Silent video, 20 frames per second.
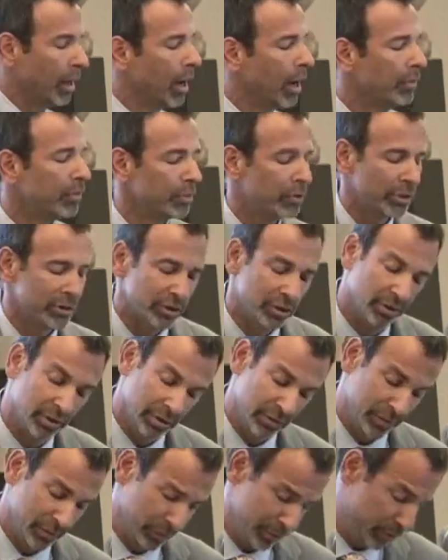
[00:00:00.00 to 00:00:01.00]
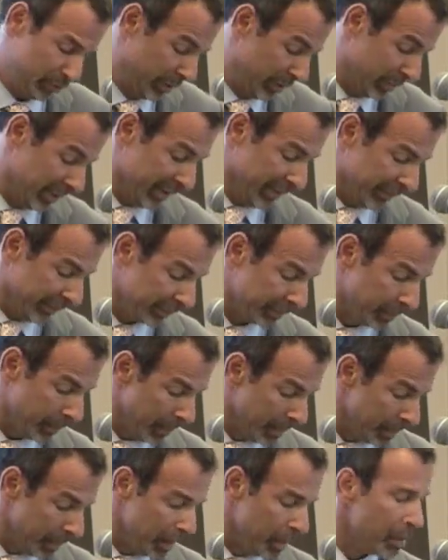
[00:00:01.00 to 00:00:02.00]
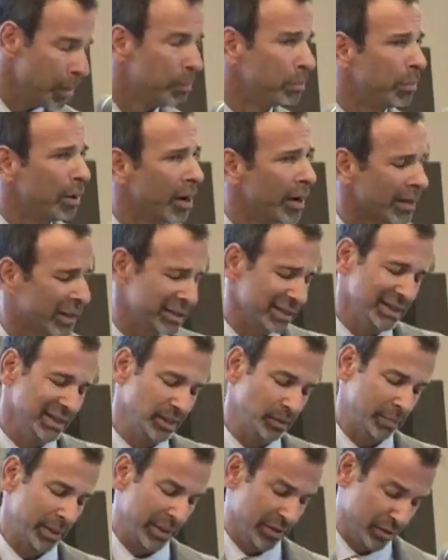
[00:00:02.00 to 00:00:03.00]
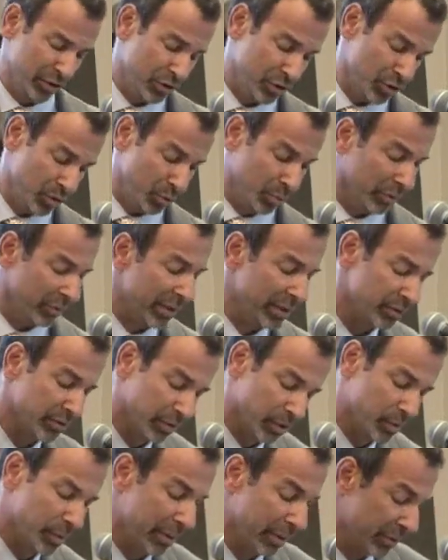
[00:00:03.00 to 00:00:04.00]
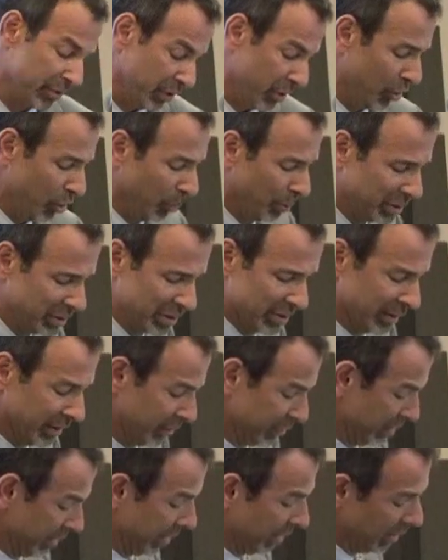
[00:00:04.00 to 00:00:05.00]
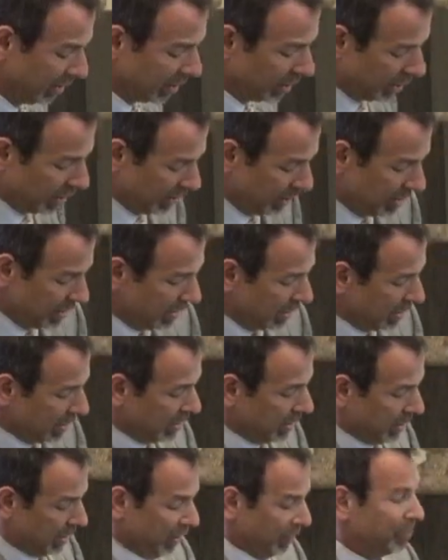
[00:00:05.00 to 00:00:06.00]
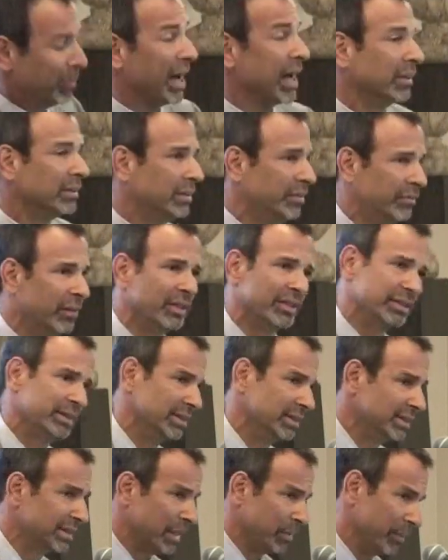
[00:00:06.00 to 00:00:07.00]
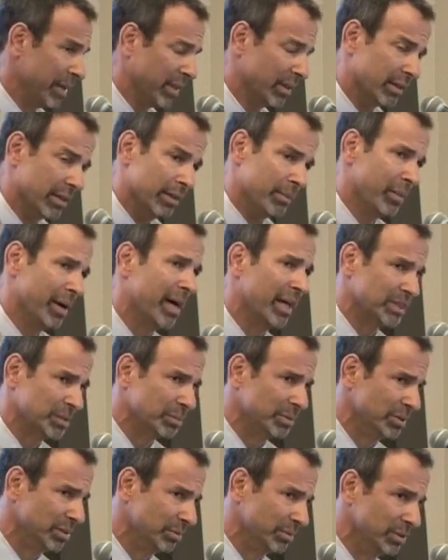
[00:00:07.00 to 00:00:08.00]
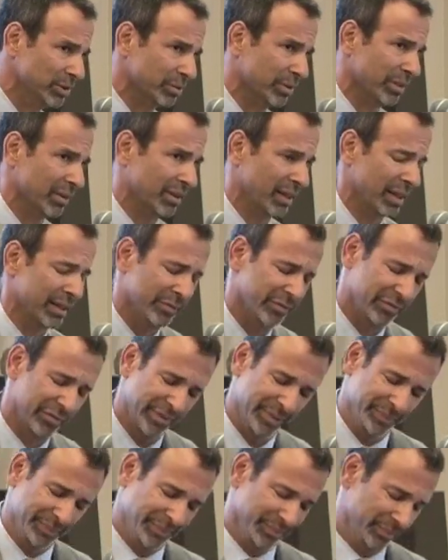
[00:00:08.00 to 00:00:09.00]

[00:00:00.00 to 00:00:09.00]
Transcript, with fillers: other alternatives for treatment, Parkinson's patients will eventually experience the hopeless condition of bodily functions that make it impossible to enjoy life.